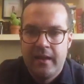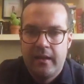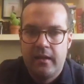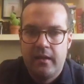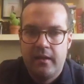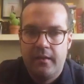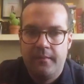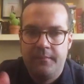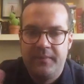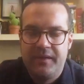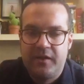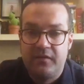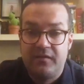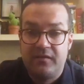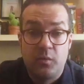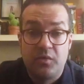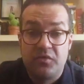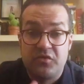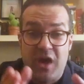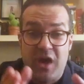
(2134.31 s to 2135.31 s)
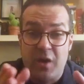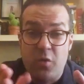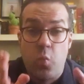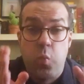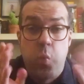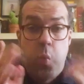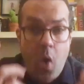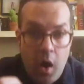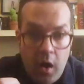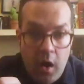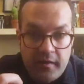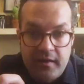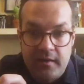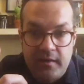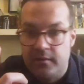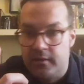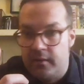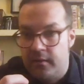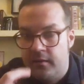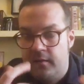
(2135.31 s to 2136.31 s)
uh, because there was not one
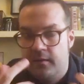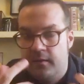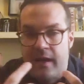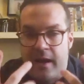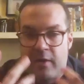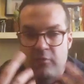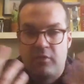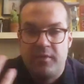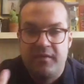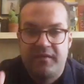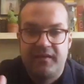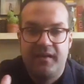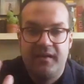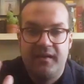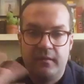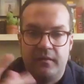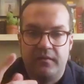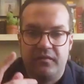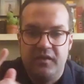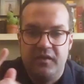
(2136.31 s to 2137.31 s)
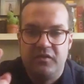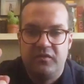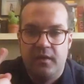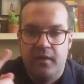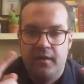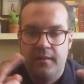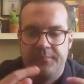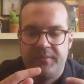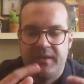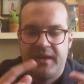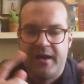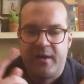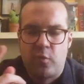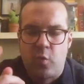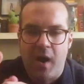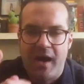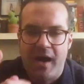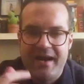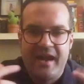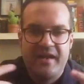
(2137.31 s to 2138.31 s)
uh, aromatized, uh, um,
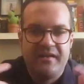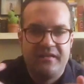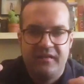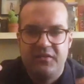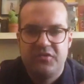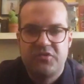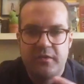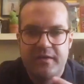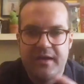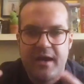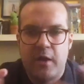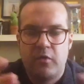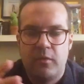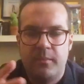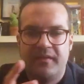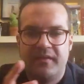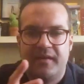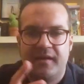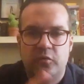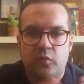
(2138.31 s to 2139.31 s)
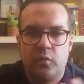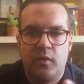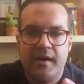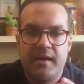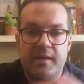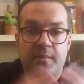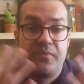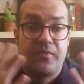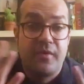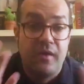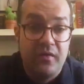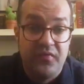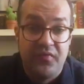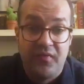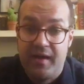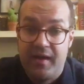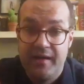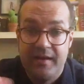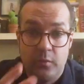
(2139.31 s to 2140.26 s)
quinine, cinchona aromatized wine profile.